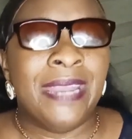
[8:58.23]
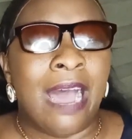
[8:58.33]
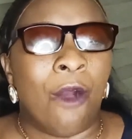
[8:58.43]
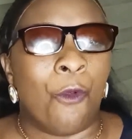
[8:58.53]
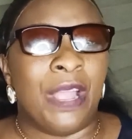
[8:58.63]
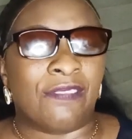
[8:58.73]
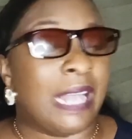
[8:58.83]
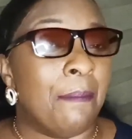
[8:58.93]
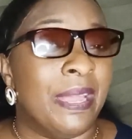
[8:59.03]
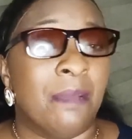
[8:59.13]
Now, we have
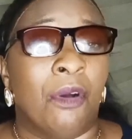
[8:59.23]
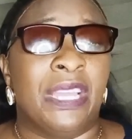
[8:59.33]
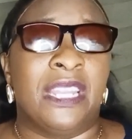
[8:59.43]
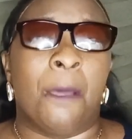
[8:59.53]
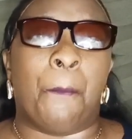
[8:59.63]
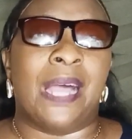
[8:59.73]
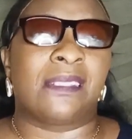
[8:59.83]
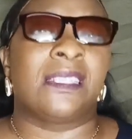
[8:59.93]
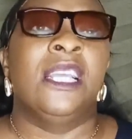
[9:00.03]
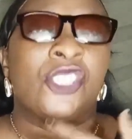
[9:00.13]
said many more in the past.